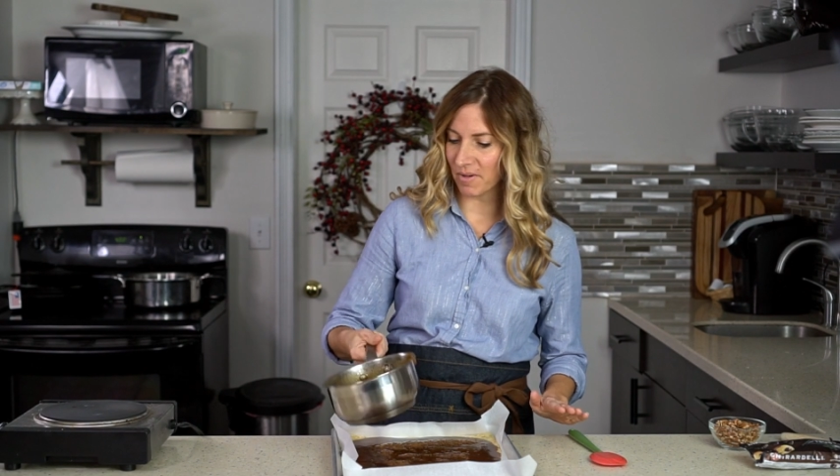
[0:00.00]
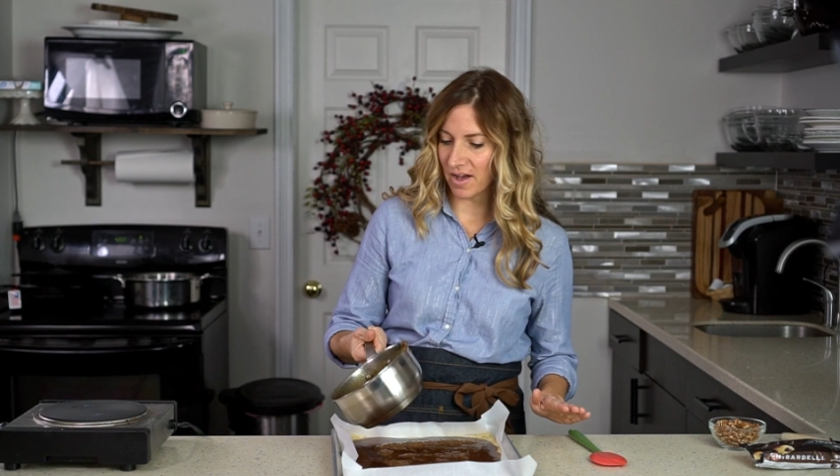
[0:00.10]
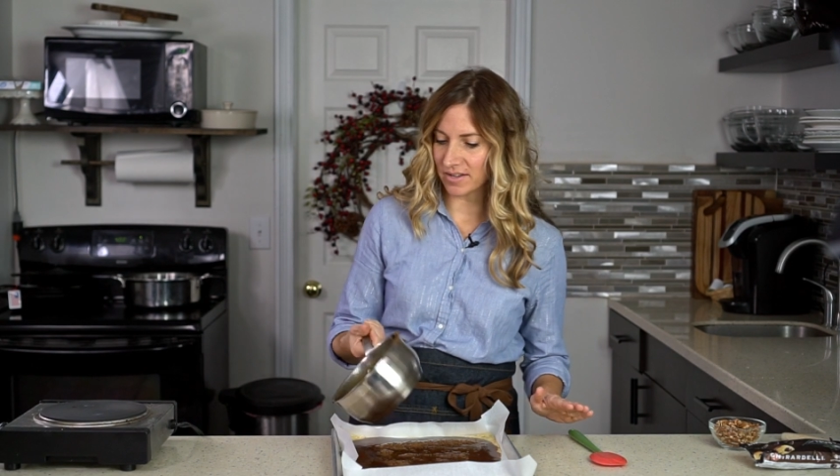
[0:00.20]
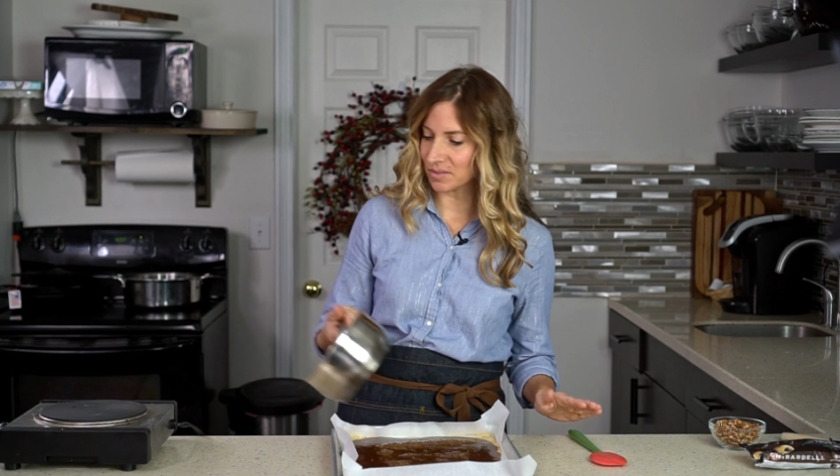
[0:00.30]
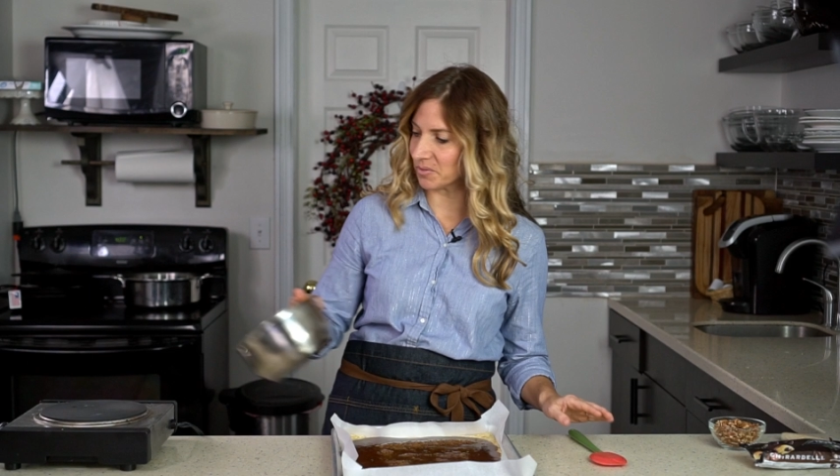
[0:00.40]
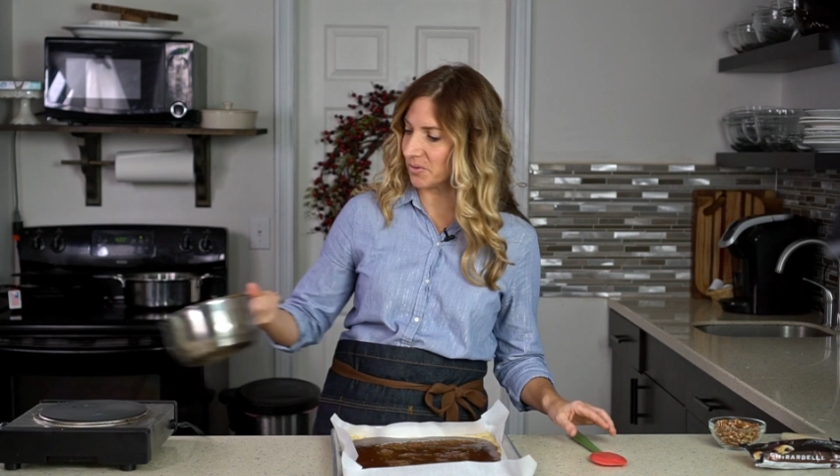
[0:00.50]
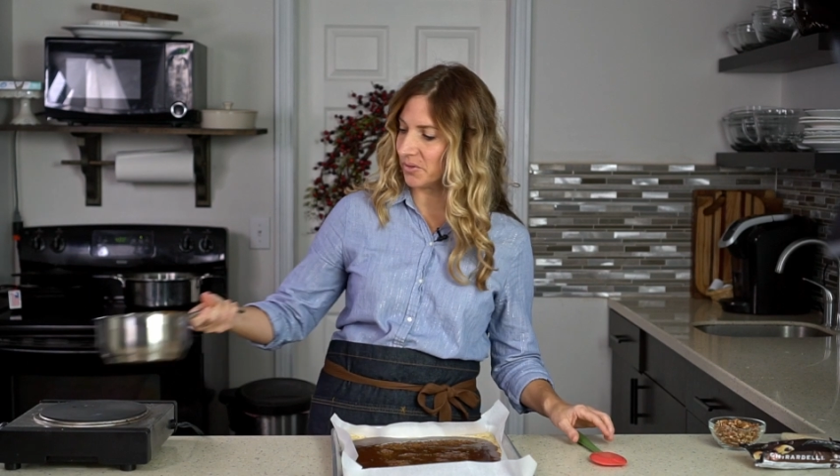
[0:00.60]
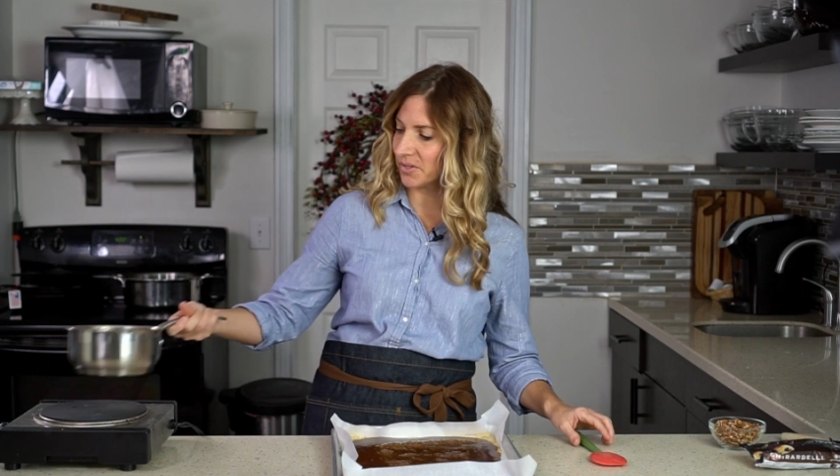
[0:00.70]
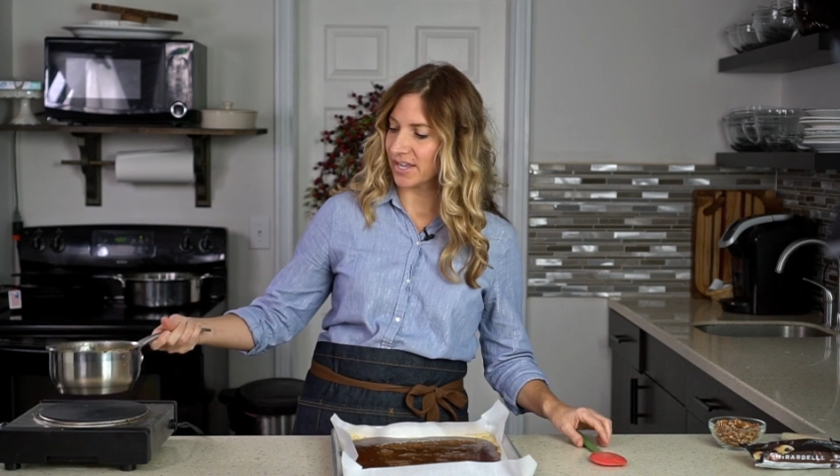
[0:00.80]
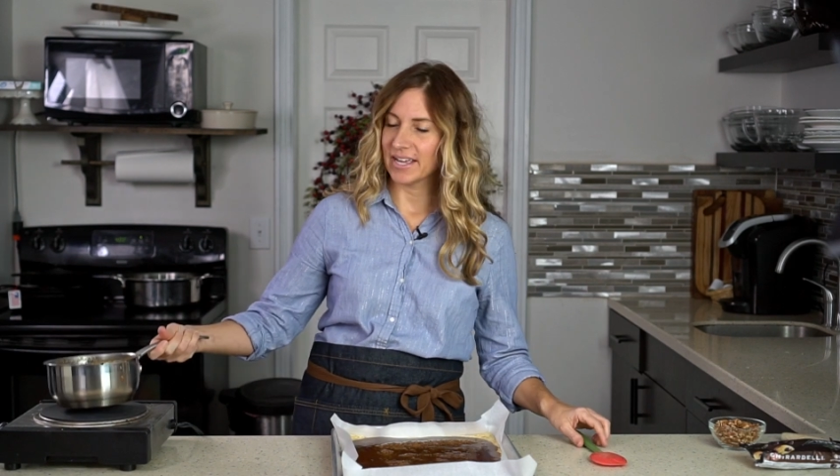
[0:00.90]

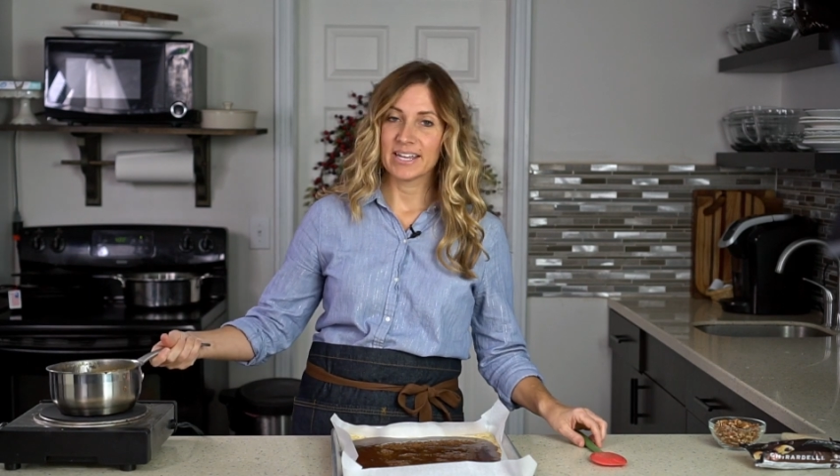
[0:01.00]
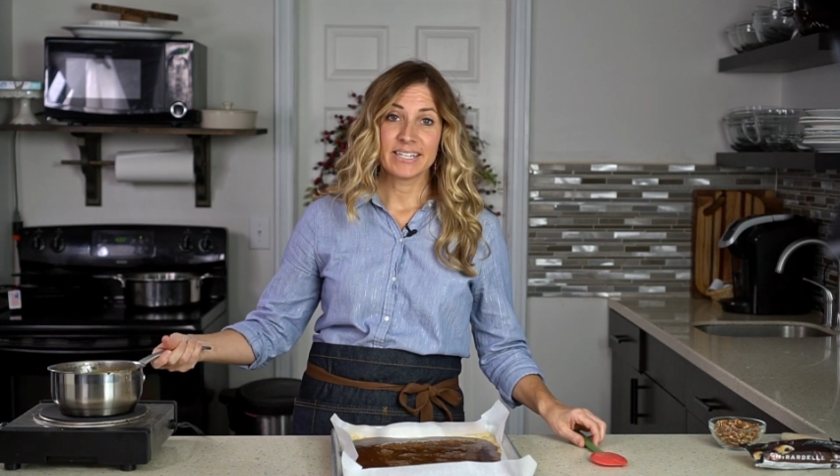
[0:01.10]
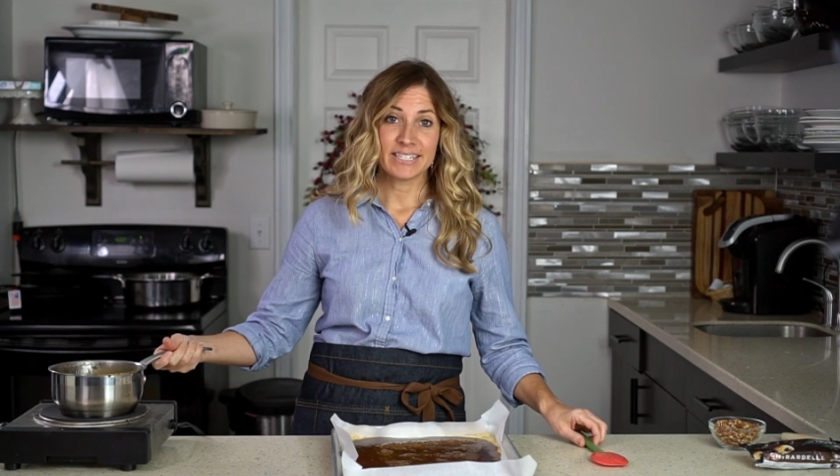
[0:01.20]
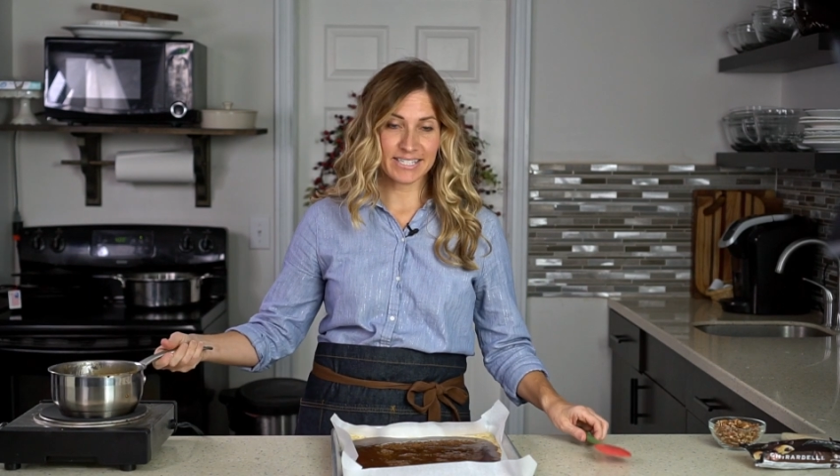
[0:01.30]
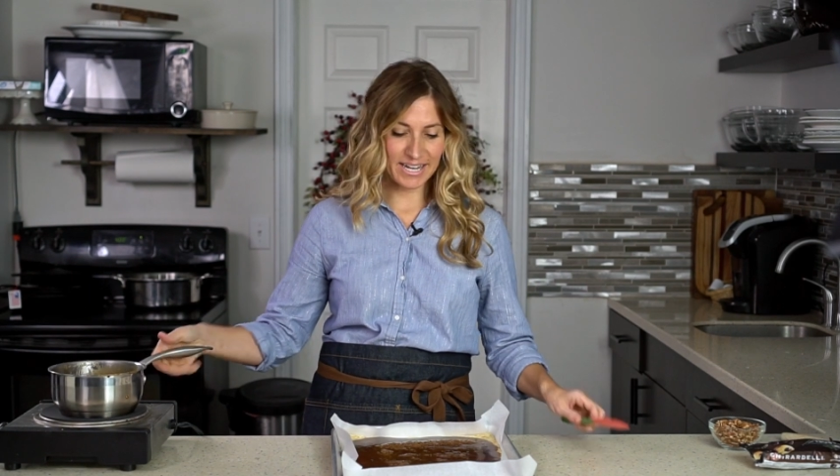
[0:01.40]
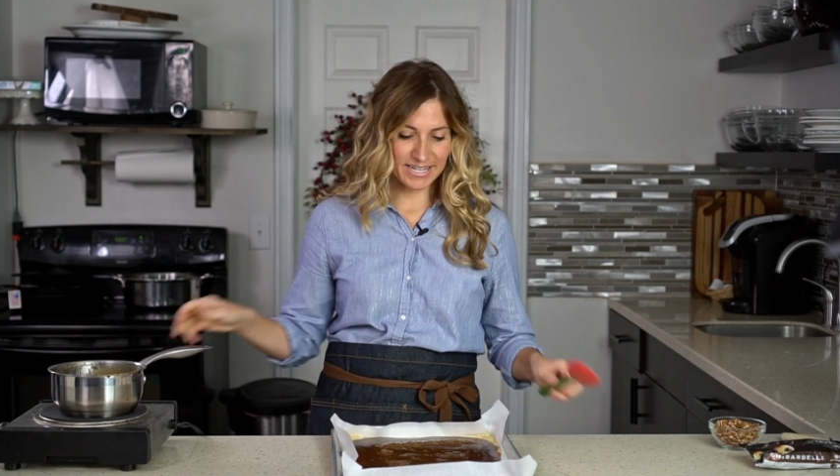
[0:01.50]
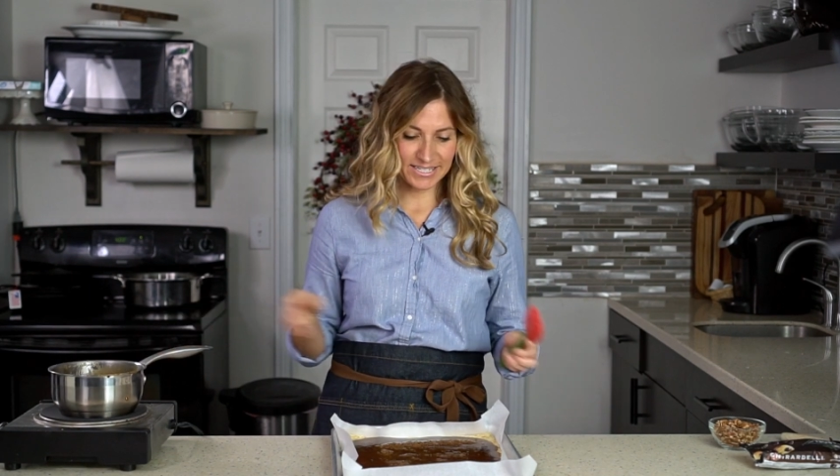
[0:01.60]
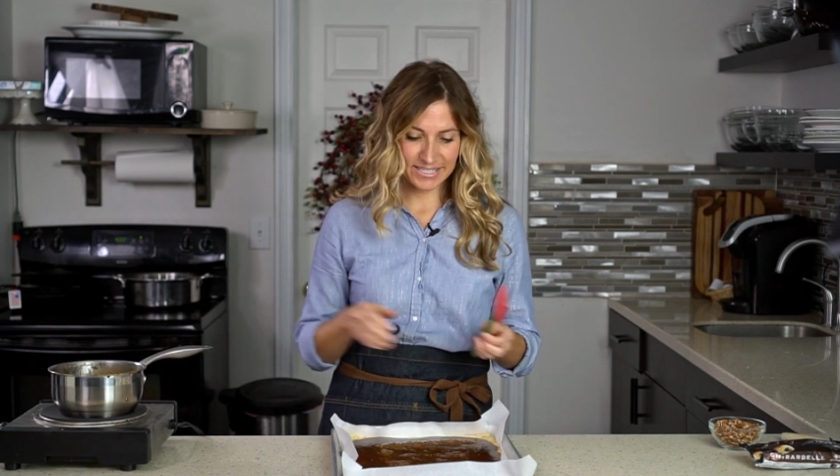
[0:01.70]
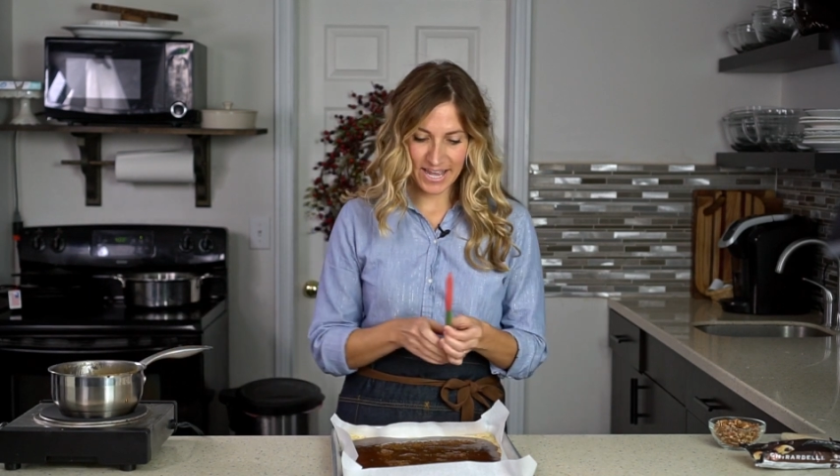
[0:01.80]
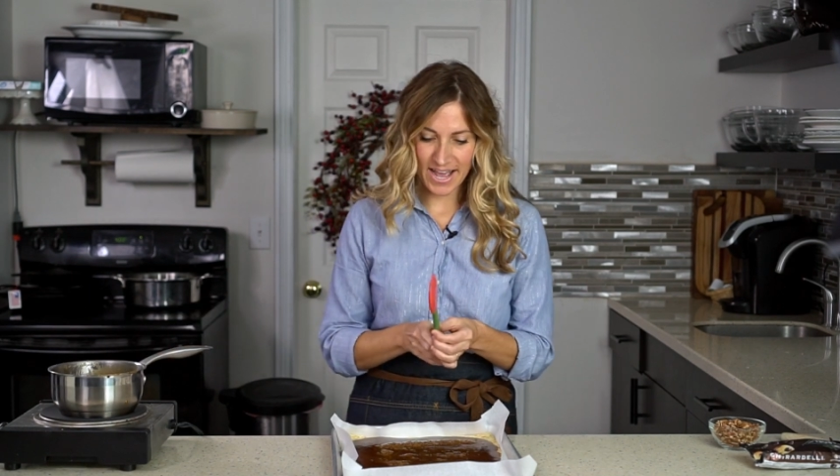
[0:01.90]
possible. Set
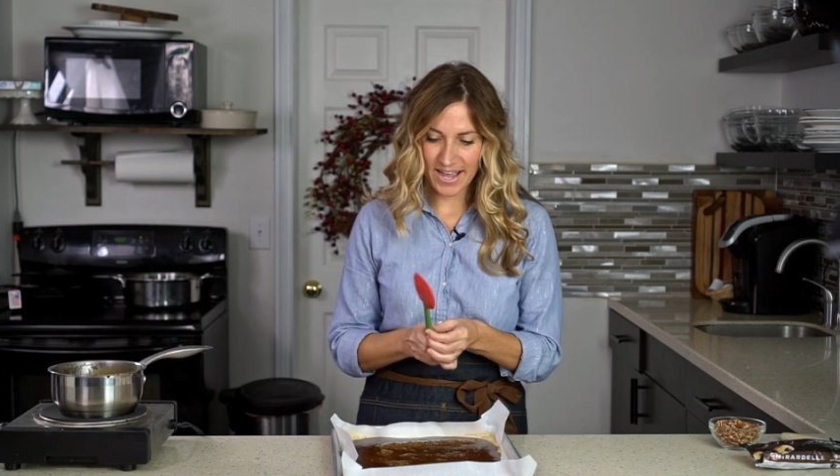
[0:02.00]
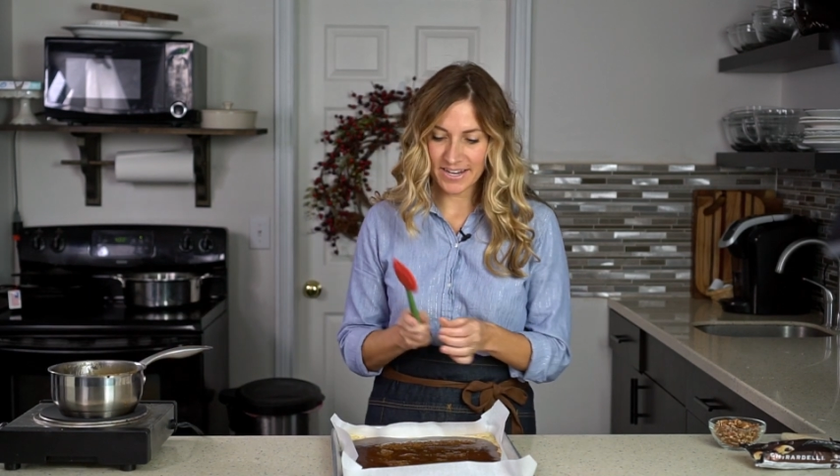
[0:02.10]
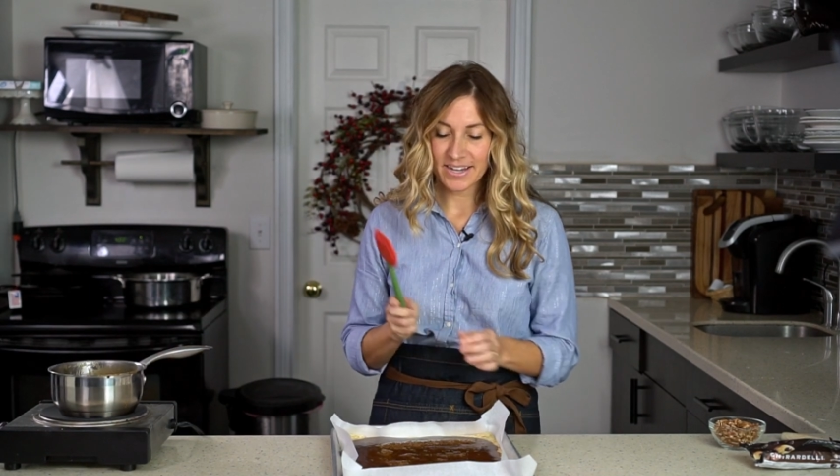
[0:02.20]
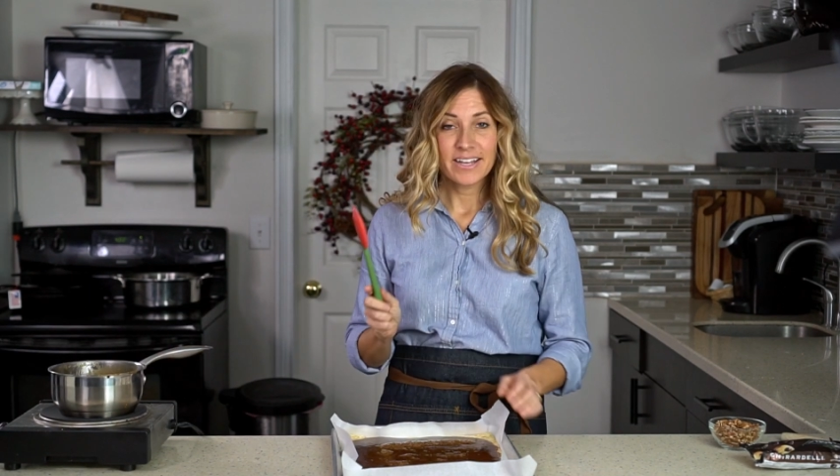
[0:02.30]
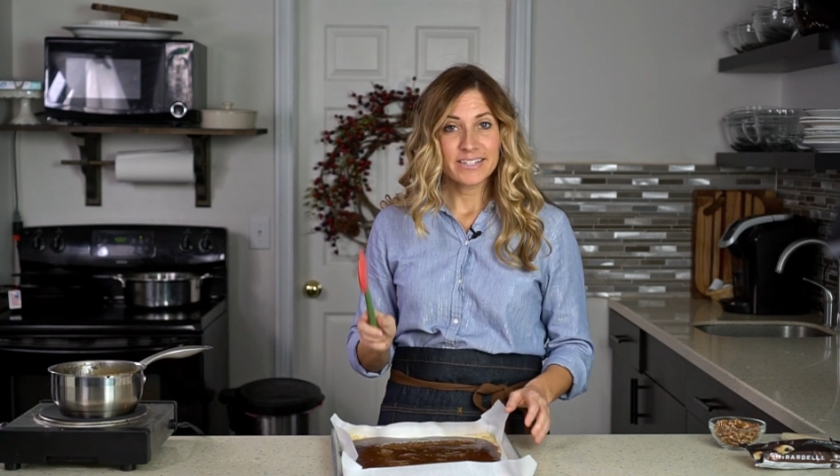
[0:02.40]
it aside,